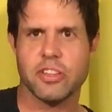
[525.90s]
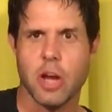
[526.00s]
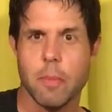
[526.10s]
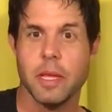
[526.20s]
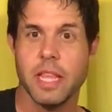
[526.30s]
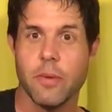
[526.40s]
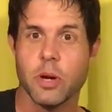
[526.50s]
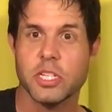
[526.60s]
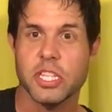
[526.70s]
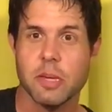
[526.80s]
And then
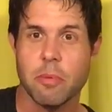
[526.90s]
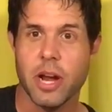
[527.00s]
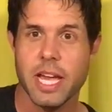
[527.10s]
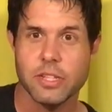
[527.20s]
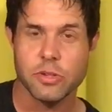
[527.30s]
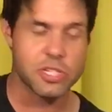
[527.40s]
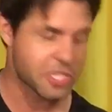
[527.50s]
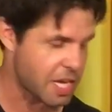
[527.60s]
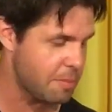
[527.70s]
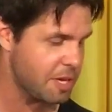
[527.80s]
we're to the bridge, which is
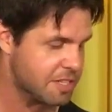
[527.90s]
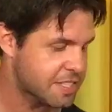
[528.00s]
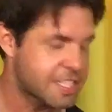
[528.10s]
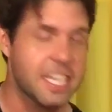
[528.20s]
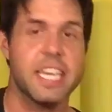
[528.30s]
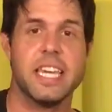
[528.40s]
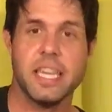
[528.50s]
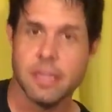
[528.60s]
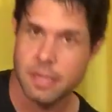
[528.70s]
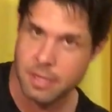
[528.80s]
going to be C. You
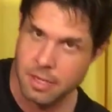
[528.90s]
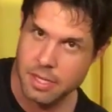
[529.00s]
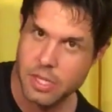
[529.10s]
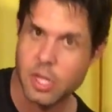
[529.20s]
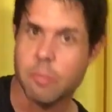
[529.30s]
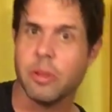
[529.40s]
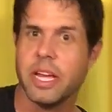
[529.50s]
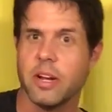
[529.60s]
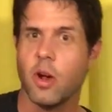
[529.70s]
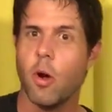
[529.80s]
can
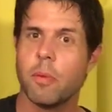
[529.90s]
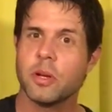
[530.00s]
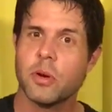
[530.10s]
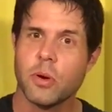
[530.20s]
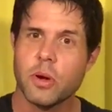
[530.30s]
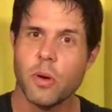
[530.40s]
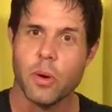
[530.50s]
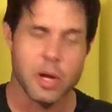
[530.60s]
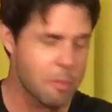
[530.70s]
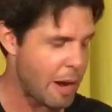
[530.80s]
play your open chord
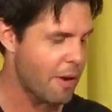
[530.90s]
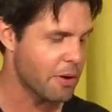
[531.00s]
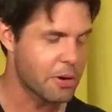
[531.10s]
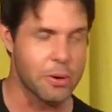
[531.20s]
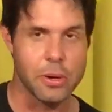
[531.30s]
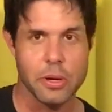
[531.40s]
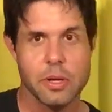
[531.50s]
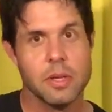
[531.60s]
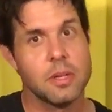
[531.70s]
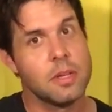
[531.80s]
or your power chord.
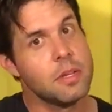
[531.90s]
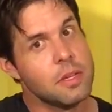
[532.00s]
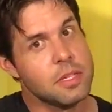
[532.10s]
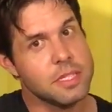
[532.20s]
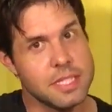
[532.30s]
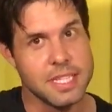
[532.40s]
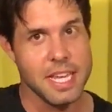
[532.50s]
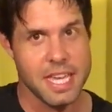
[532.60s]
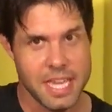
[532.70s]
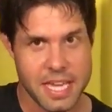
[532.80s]
D.
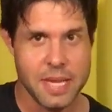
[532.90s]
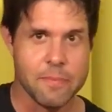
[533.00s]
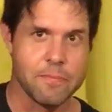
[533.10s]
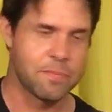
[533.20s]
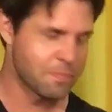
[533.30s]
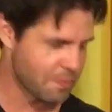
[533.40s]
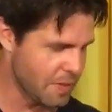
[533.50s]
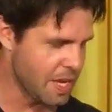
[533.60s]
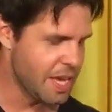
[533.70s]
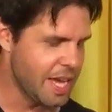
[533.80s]
And
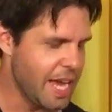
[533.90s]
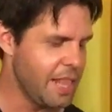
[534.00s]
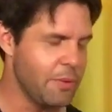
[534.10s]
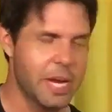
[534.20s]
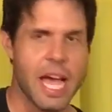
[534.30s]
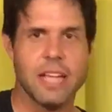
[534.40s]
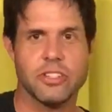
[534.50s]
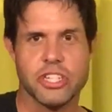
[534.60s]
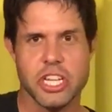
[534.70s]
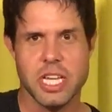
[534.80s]
then we got
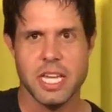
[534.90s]
G.